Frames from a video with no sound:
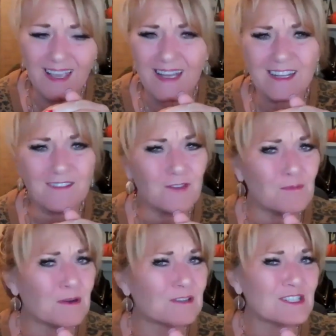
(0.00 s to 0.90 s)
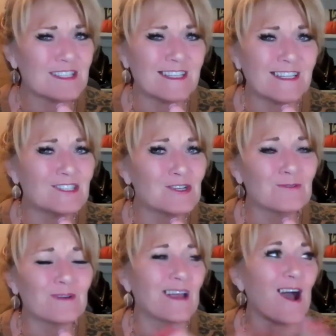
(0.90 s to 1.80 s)
And if you've purchased any
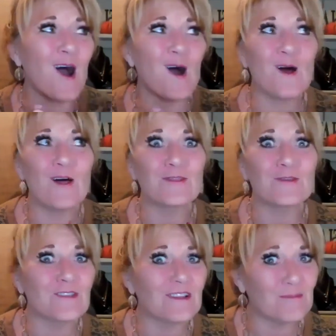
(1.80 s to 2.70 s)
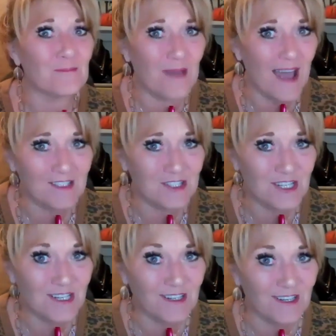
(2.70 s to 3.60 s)
jewelry all through the past
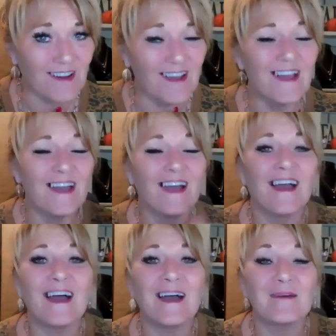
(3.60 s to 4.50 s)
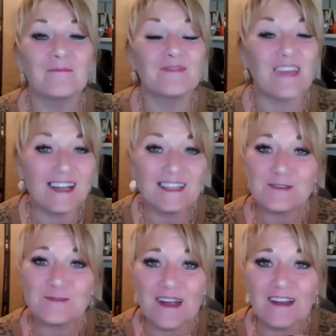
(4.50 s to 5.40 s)
year, that is
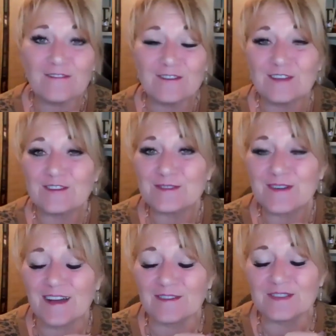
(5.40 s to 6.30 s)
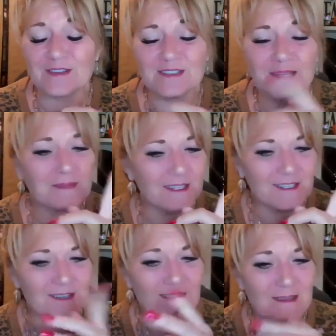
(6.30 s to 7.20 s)
a write-off for you as well. So something
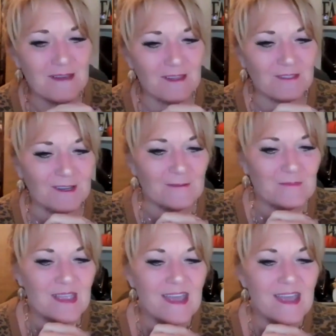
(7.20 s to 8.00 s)
to think about there.